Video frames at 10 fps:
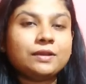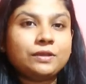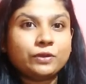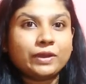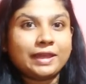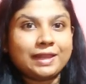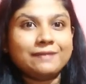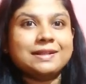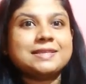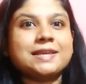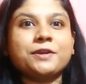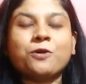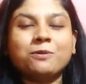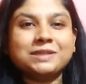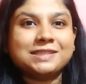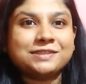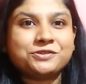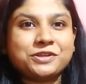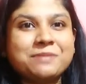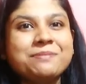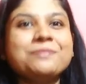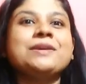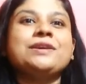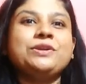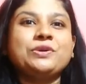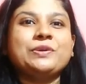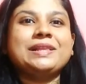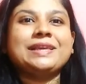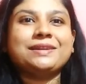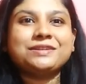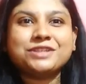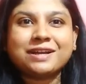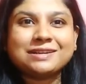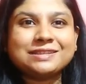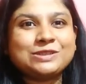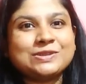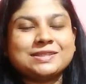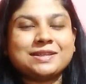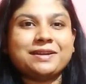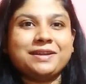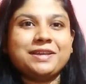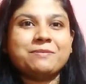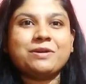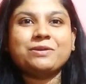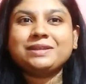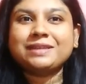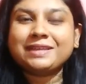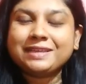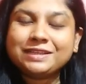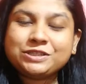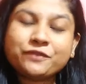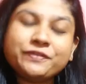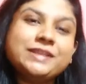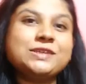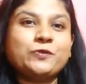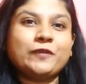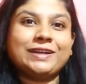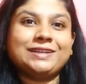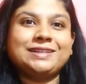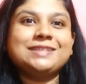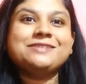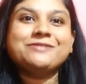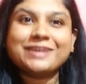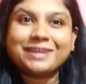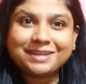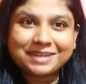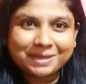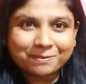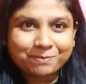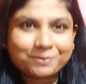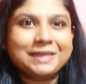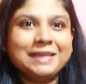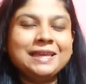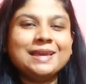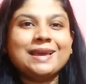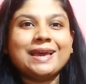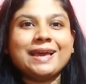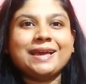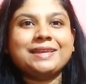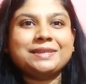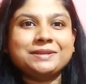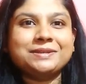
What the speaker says: your A-levels and a commerce stream. You will get a chance to study about each of these factors very deeply, and